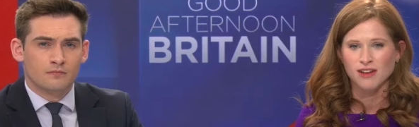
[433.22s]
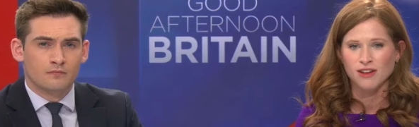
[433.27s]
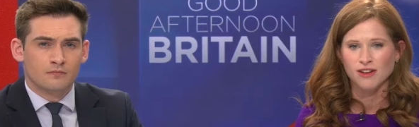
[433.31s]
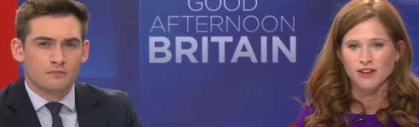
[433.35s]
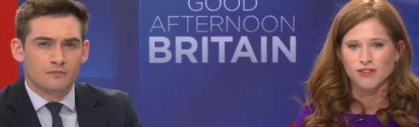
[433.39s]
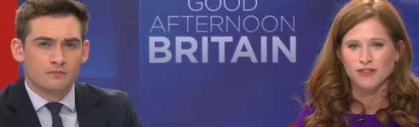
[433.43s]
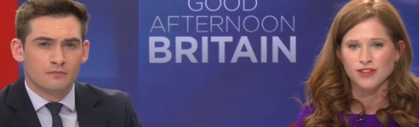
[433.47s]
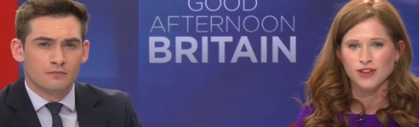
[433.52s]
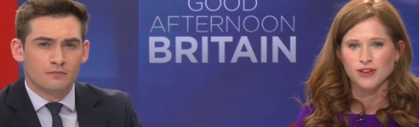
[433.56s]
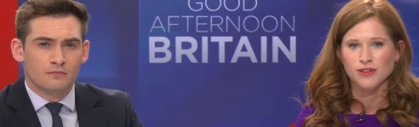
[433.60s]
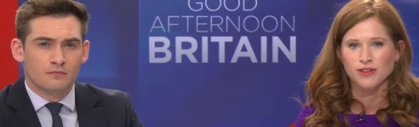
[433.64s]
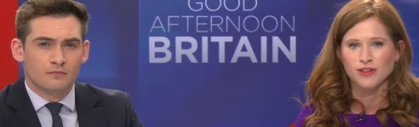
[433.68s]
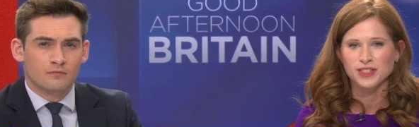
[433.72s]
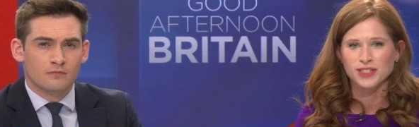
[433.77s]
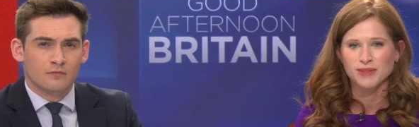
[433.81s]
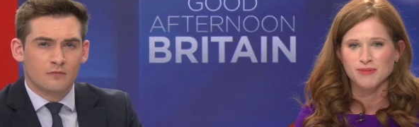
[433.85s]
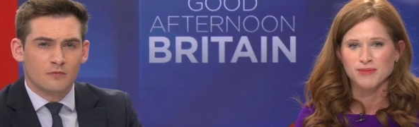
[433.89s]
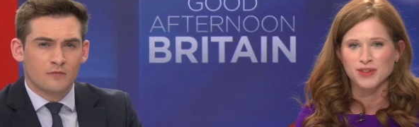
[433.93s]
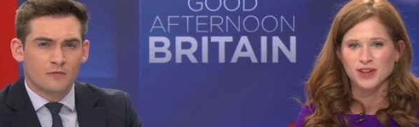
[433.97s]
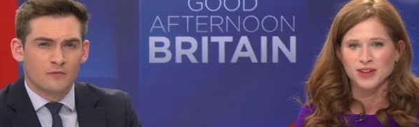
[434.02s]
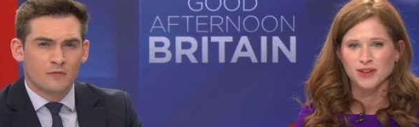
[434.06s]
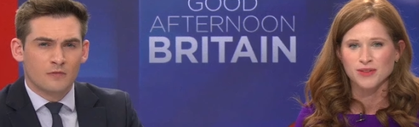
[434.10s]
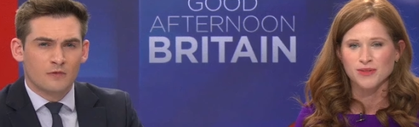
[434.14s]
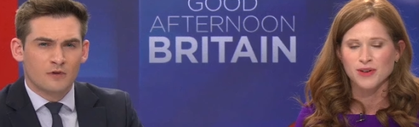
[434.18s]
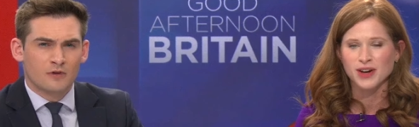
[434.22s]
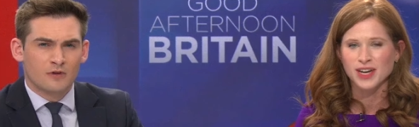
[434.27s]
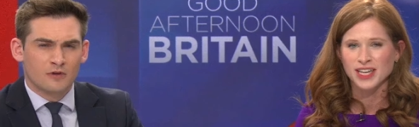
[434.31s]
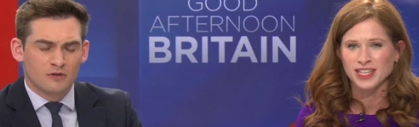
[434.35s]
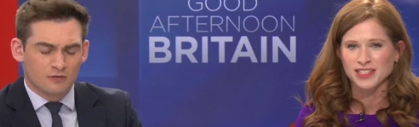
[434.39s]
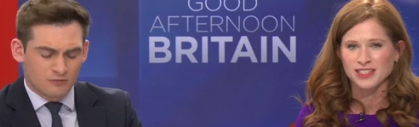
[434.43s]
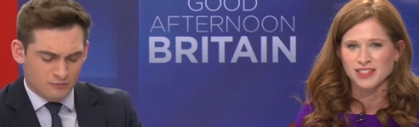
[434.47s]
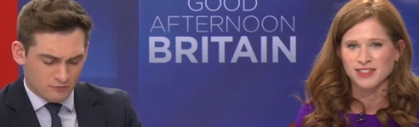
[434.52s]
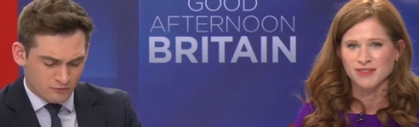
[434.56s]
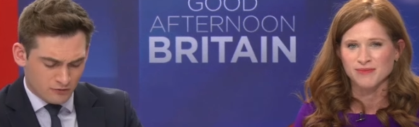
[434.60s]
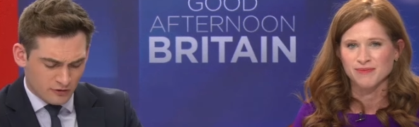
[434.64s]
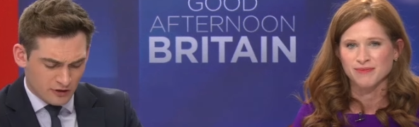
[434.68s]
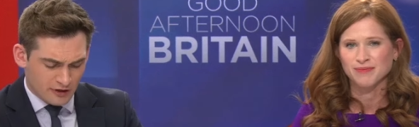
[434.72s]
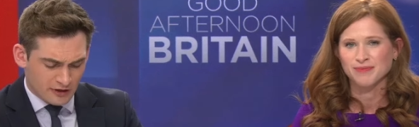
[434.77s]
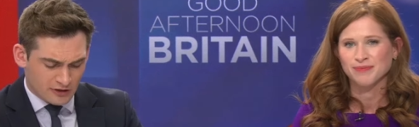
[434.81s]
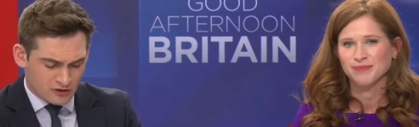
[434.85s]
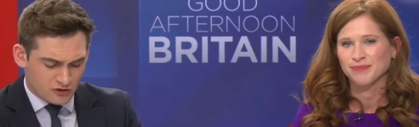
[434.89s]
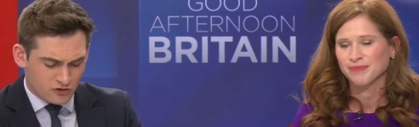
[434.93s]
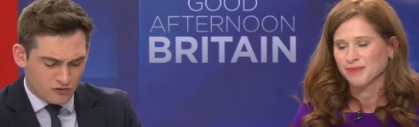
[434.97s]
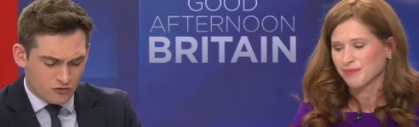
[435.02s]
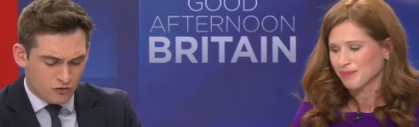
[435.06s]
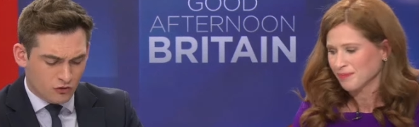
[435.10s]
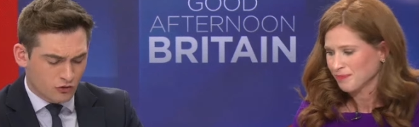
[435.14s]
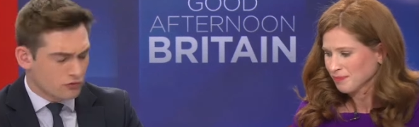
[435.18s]
Speaker 1: of course, Mark White.
Speaker 2: Really
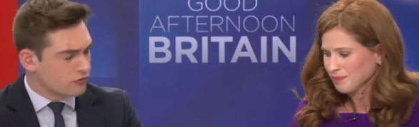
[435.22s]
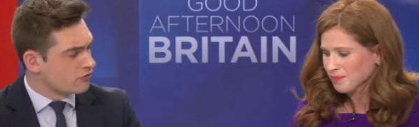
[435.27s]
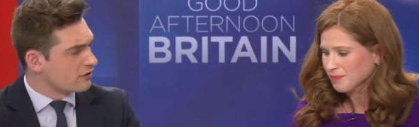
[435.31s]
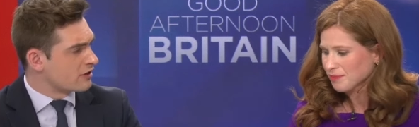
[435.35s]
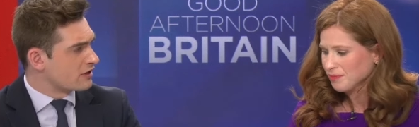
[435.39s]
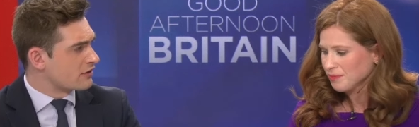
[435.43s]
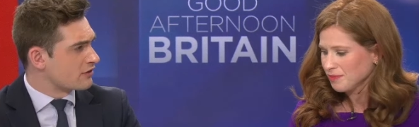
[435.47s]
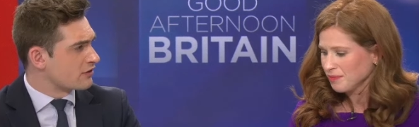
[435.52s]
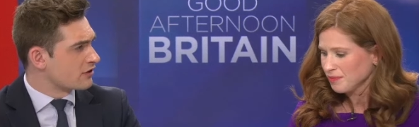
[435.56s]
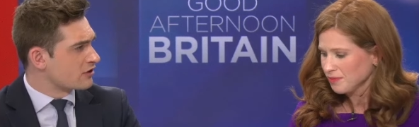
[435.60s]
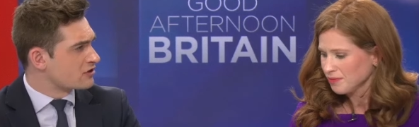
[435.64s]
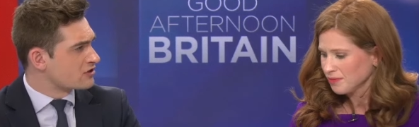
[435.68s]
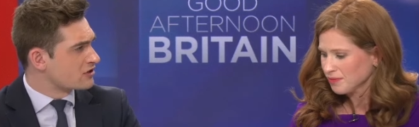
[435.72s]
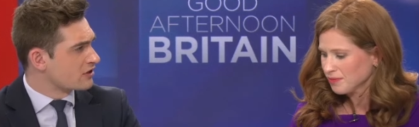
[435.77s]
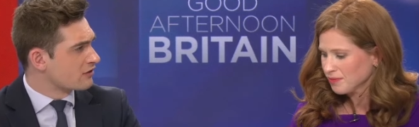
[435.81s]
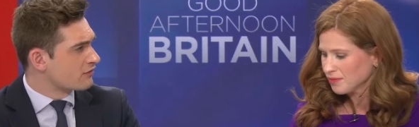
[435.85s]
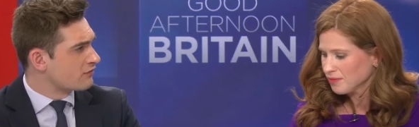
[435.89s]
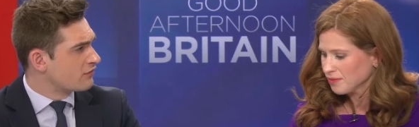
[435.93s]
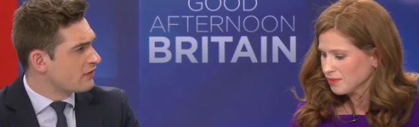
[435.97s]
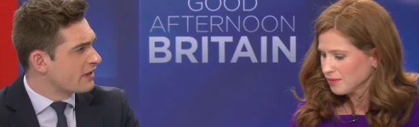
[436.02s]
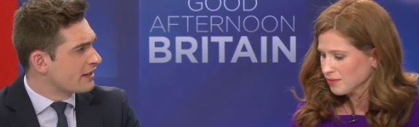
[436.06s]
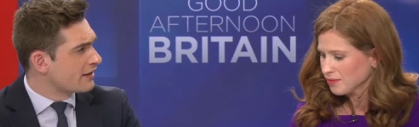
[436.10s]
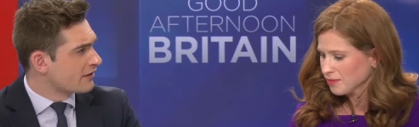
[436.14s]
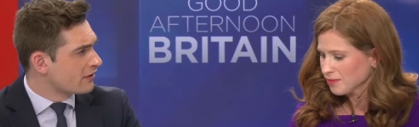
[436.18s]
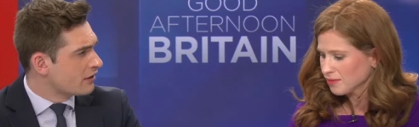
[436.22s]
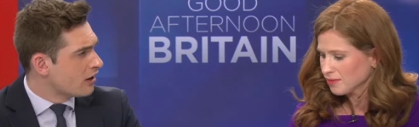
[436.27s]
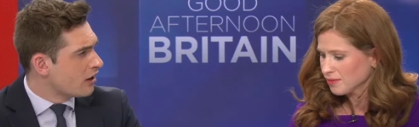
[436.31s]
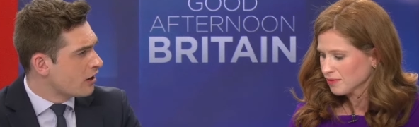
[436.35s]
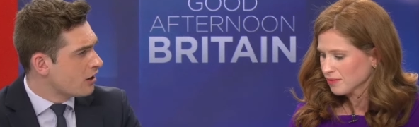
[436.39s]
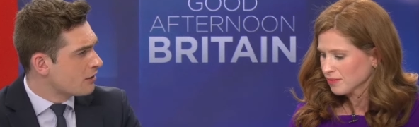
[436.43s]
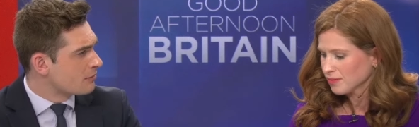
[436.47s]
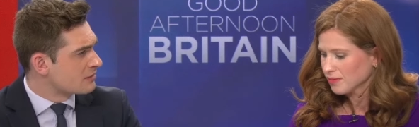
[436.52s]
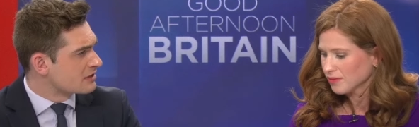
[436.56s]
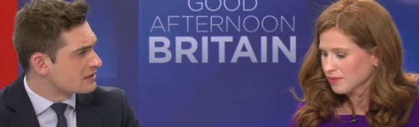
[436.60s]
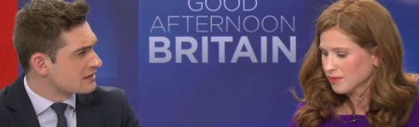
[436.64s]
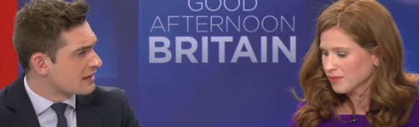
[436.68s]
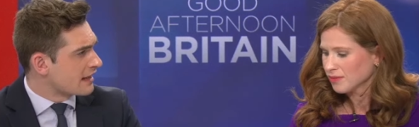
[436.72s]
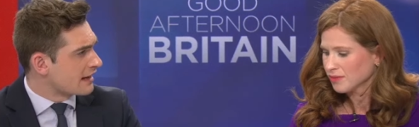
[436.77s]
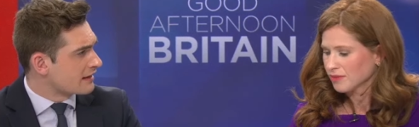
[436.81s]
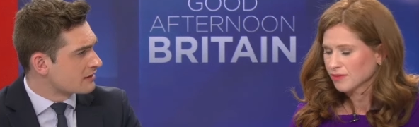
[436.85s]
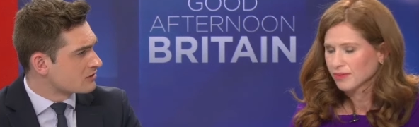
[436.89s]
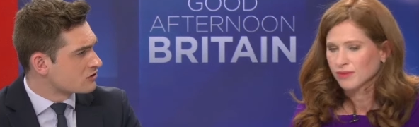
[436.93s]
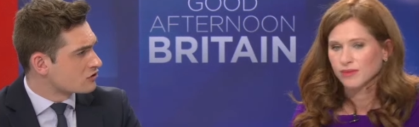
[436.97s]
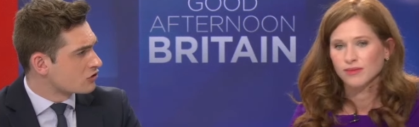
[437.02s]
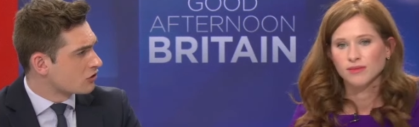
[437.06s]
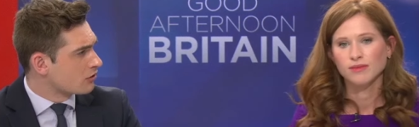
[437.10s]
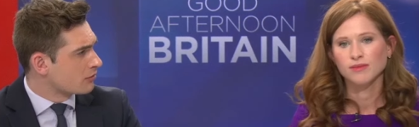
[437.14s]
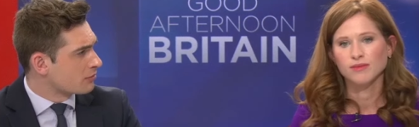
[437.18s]
extraordinary that uh, Vietnam is that
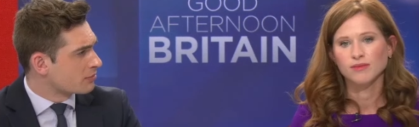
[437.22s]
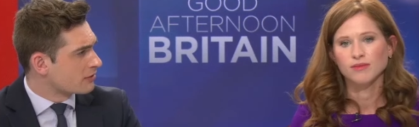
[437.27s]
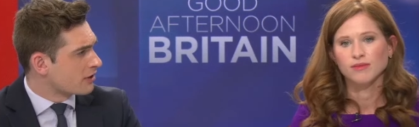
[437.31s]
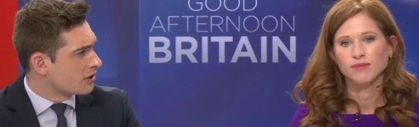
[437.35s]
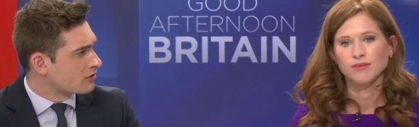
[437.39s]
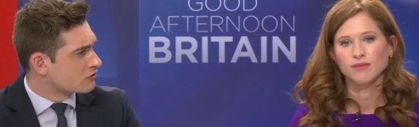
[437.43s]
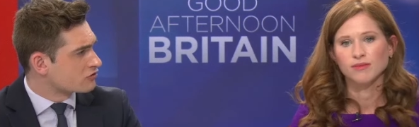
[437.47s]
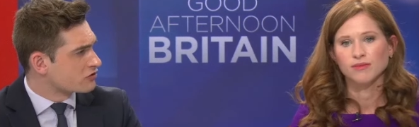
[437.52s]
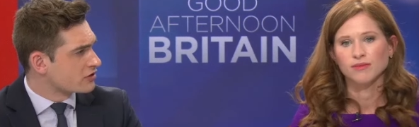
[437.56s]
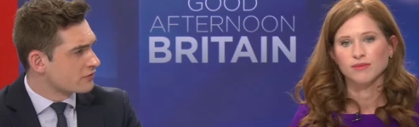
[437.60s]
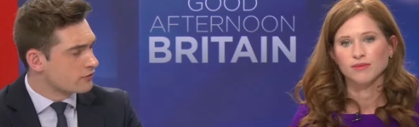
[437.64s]
top country. Of